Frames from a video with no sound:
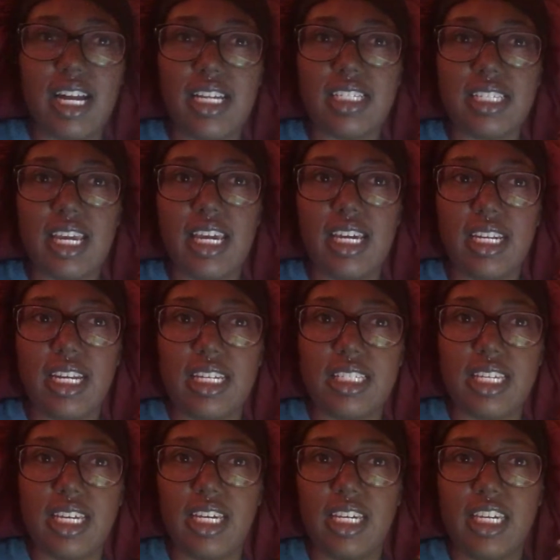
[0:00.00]
not saying as
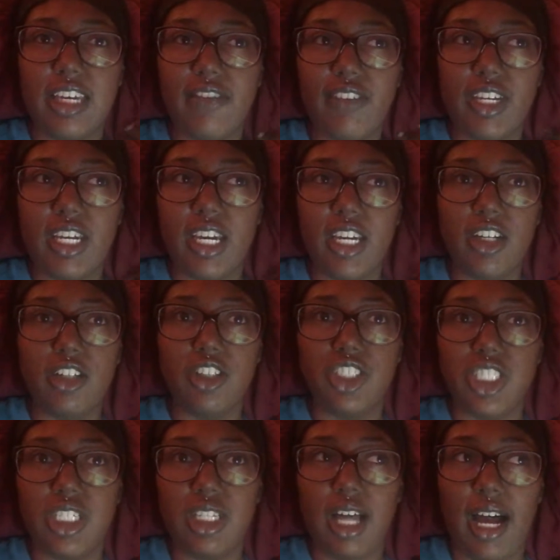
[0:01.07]
in giving
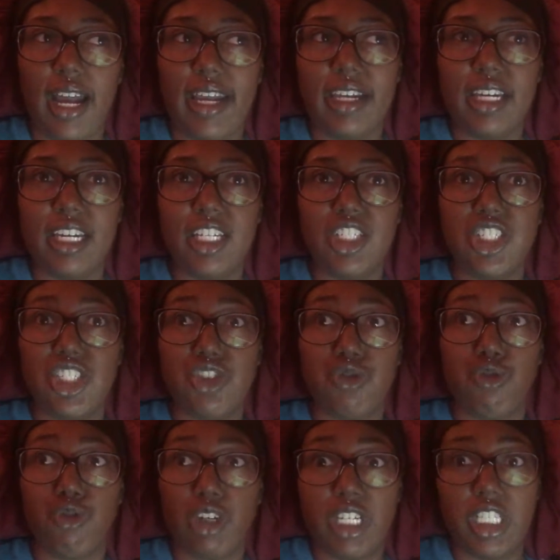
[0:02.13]
energy like it just
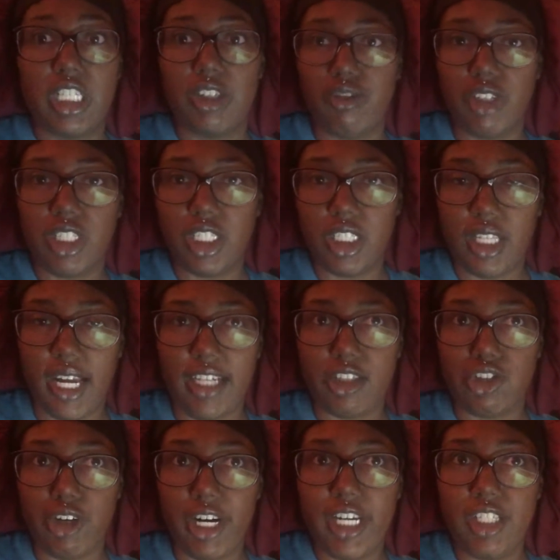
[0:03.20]
really really
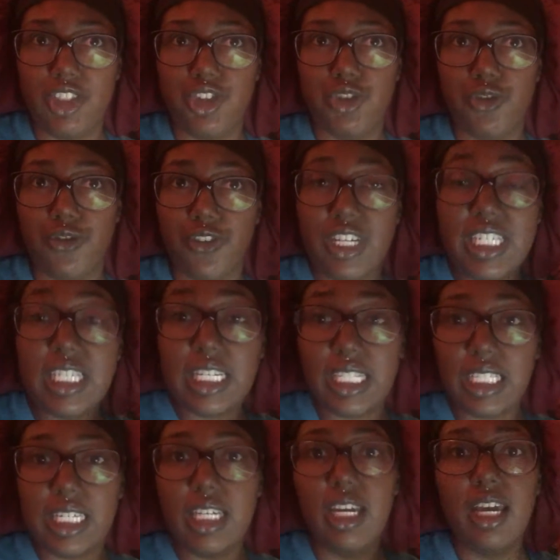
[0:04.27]
like drains you
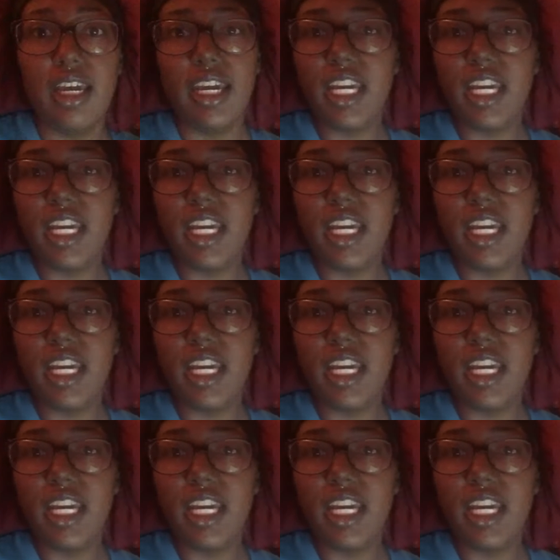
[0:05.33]
physically.